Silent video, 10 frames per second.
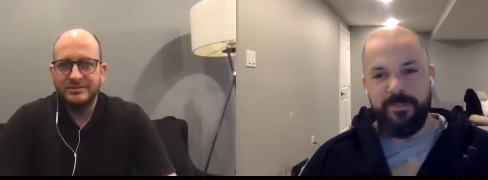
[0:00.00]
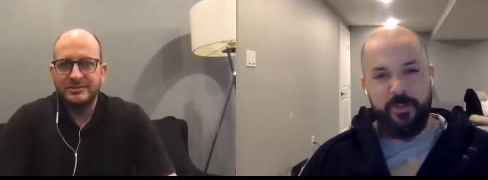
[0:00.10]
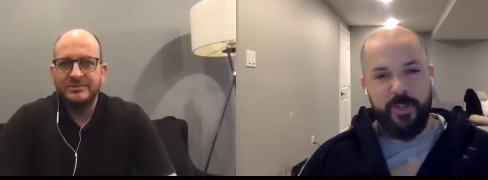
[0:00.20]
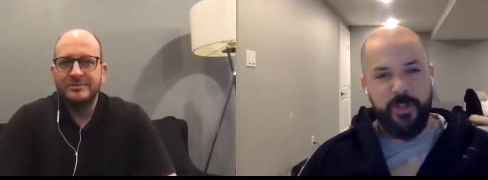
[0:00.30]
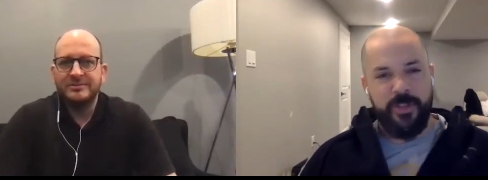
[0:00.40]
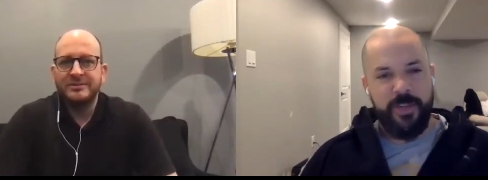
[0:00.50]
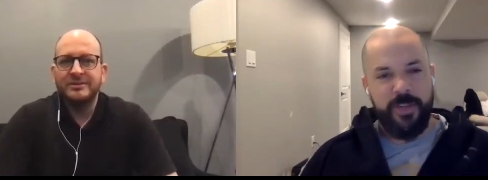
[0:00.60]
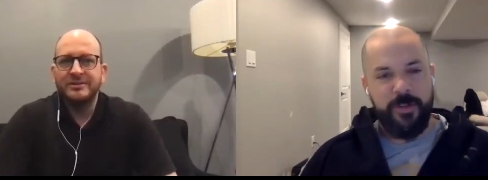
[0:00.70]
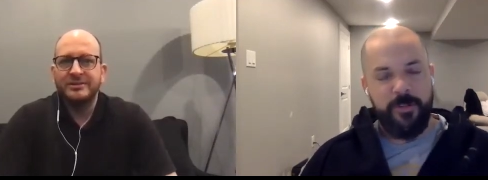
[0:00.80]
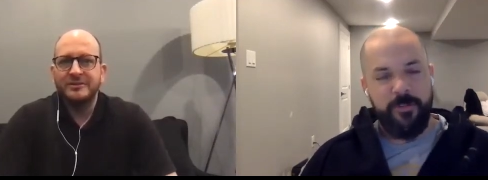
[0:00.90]
Speaker 1: Never use
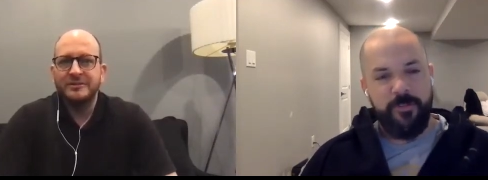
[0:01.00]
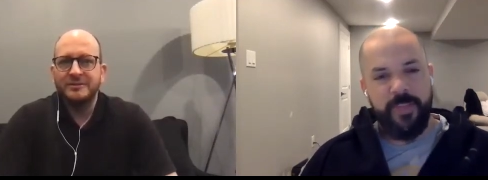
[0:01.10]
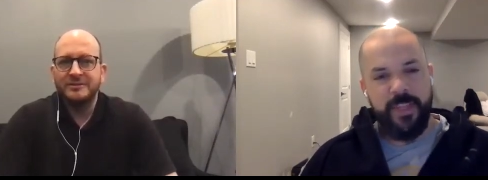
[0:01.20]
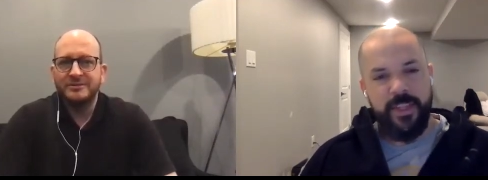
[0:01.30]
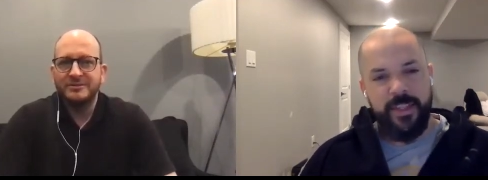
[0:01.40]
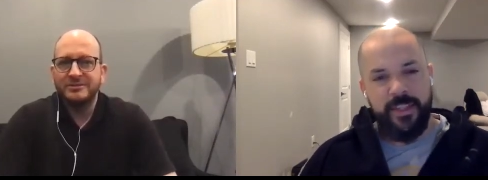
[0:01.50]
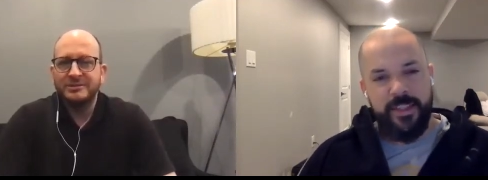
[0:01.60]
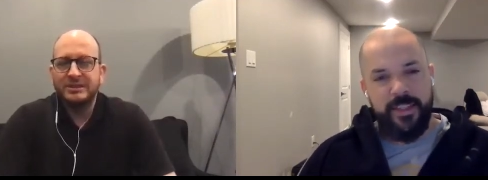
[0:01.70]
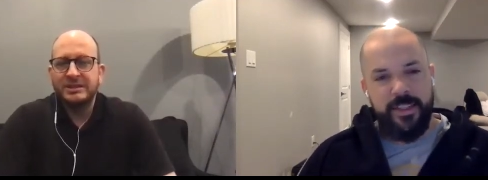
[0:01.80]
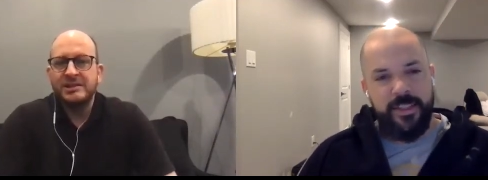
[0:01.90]
that one.
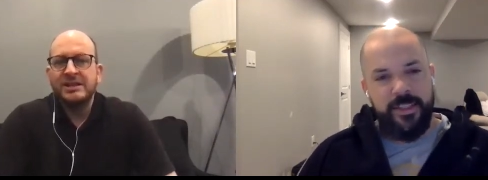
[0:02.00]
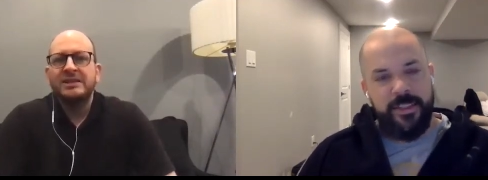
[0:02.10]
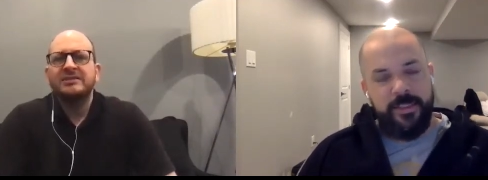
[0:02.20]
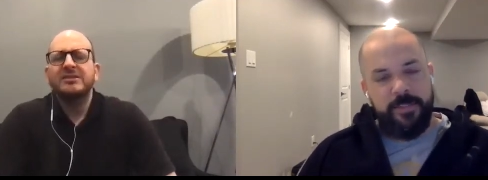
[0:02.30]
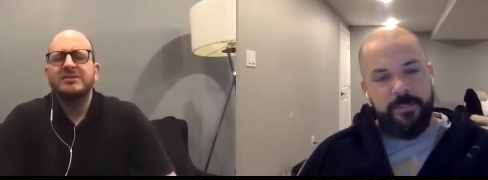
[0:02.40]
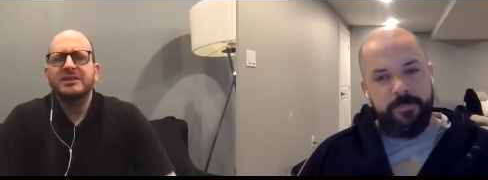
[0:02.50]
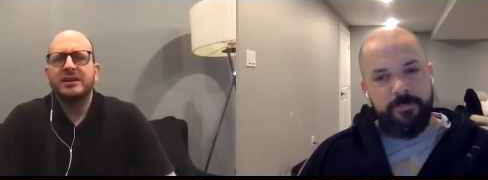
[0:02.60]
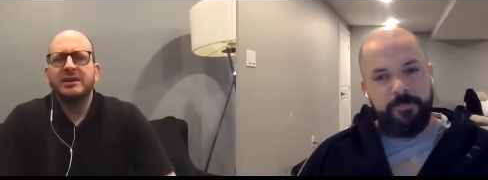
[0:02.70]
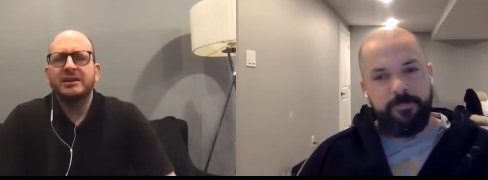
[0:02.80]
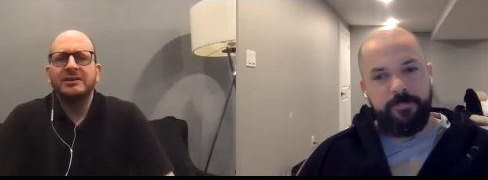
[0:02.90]
Speaker 2: Does, uh,
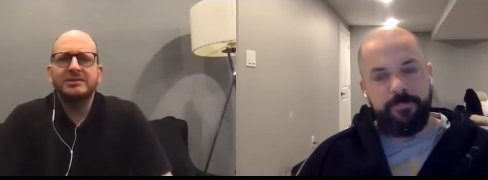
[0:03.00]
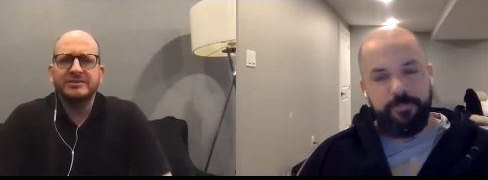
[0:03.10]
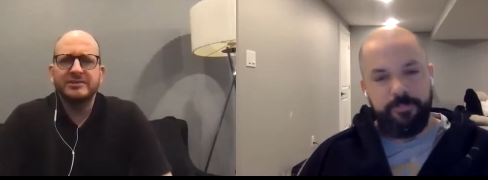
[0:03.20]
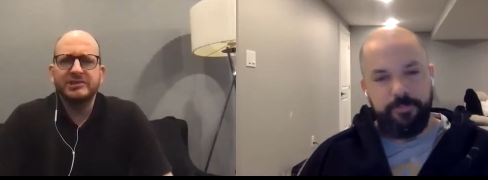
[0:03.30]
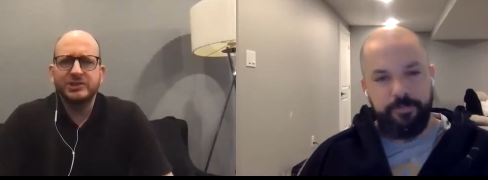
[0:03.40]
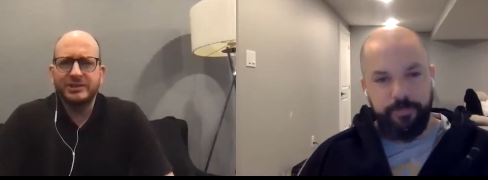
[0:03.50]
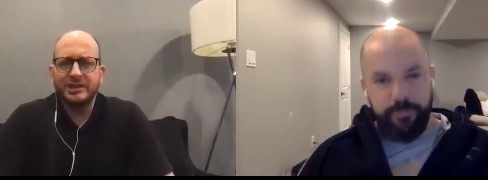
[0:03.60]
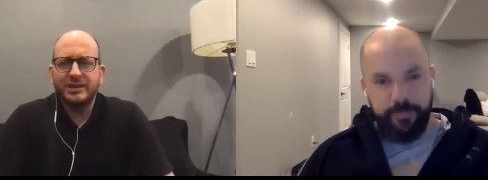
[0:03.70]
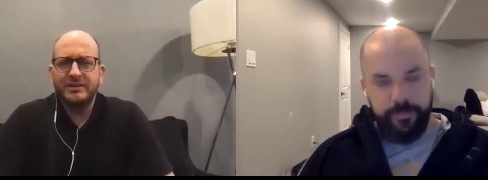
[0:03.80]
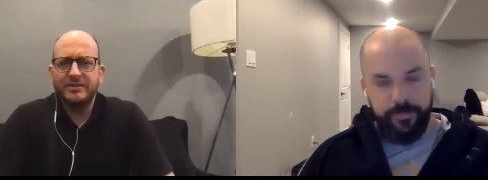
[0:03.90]
mm-hmm. does Alicia and the
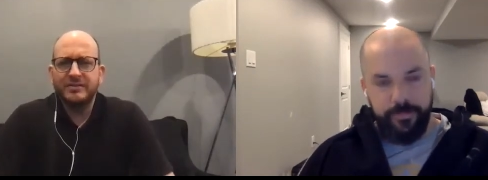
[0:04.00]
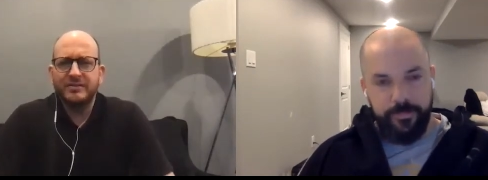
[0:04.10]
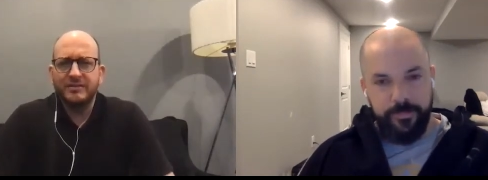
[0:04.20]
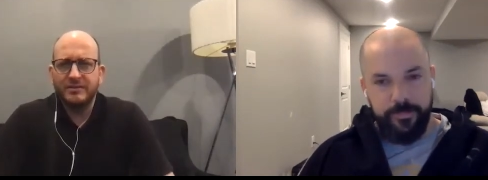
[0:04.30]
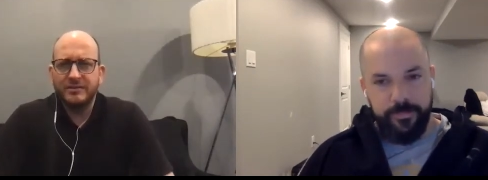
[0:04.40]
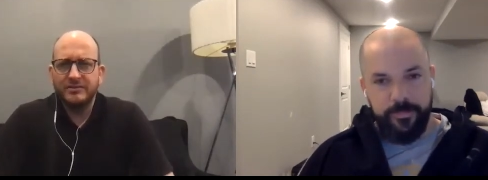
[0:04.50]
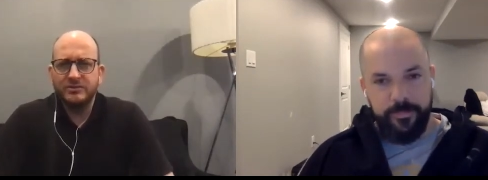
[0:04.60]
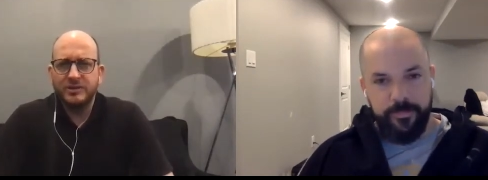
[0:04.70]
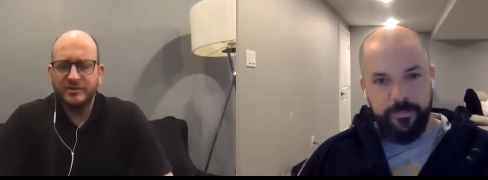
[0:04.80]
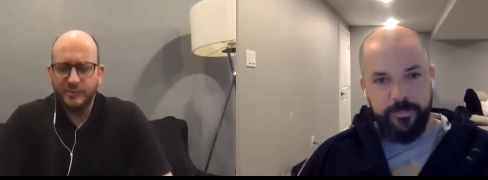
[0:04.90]
kids do
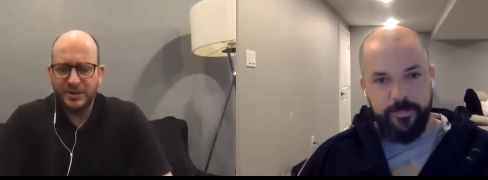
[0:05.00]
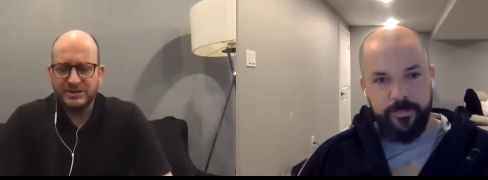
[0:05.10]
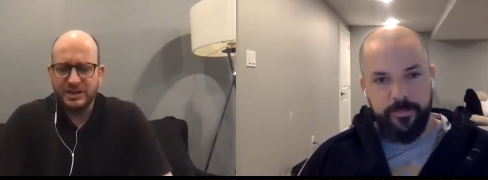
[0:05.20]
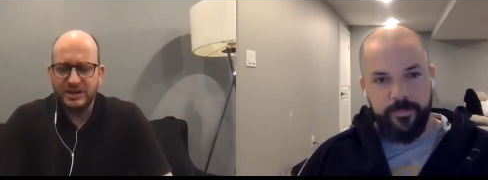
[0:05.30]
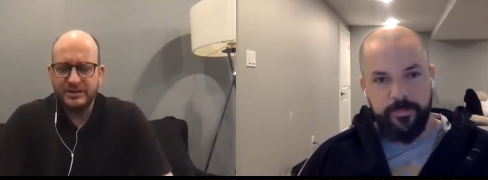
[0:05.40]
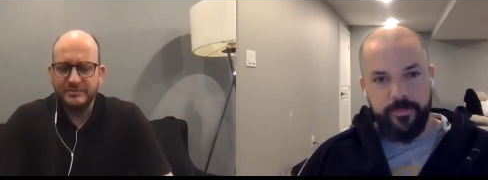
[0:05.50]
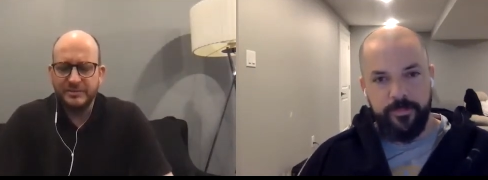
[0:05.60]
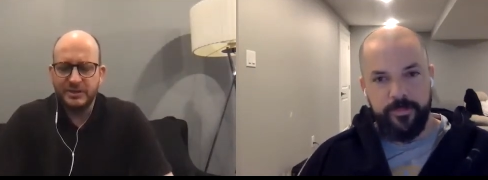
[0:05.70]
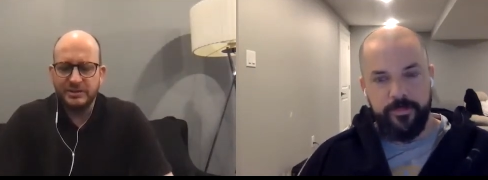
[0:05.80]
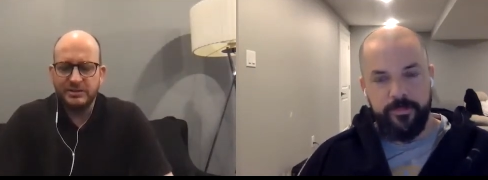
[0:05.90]
they spend time
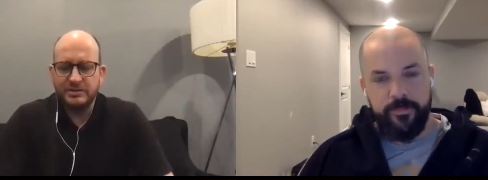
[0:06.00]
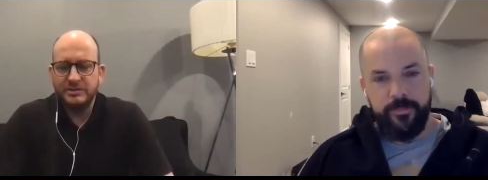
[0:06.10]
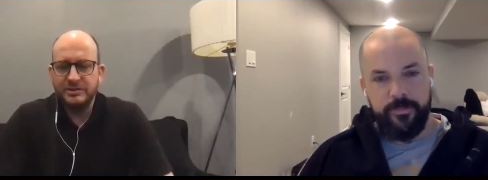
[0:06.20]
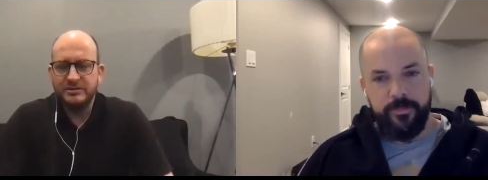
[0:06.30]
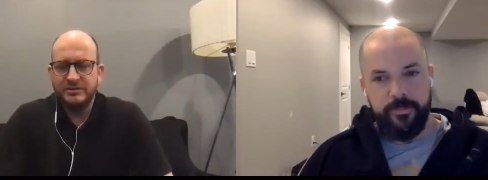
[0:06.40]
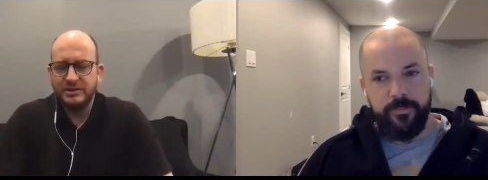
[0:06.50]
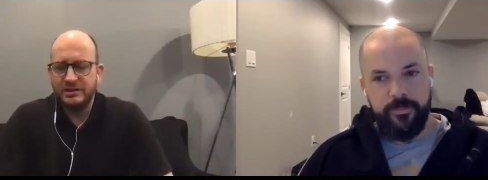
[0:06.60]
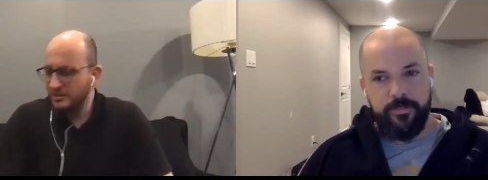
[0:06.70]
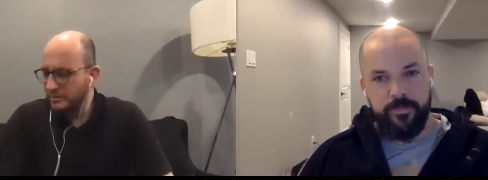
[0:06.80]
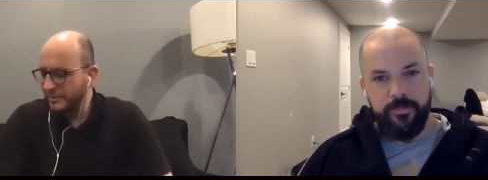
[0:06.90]
uh, in
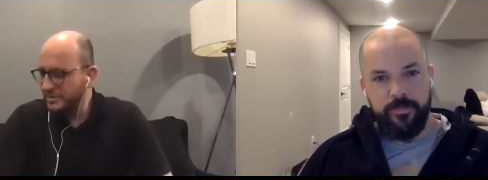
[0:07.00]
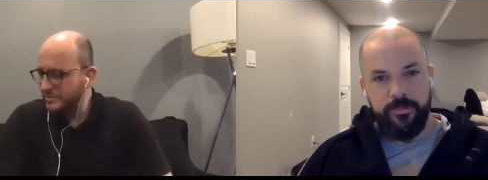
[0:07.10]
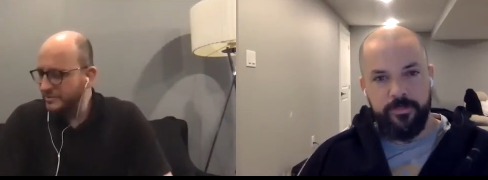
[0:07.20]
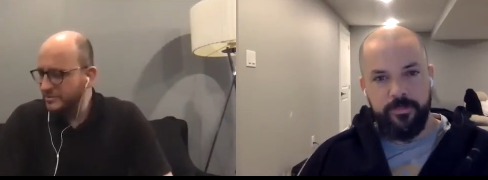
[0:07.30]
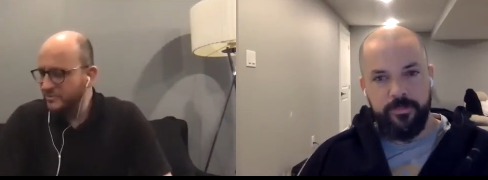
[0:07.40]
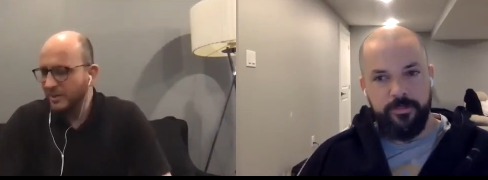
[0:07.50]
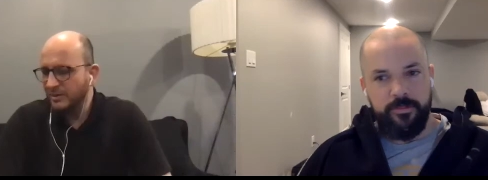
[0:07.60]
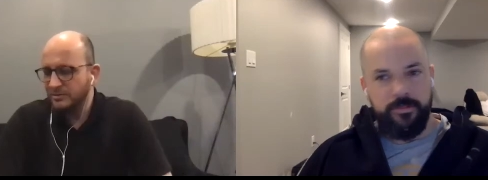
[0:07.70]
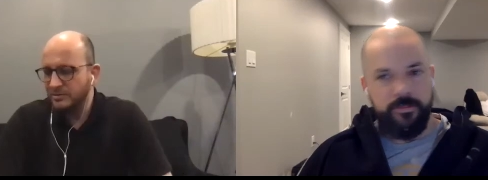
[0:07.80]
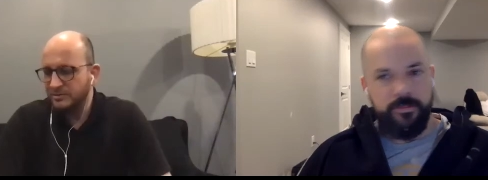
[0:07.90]
in the basement as well,
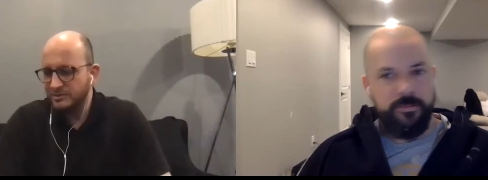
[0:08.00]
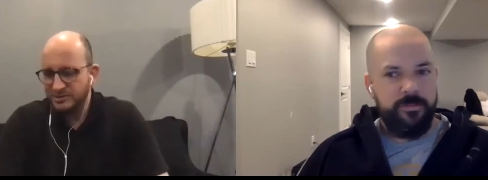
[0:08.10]
or is it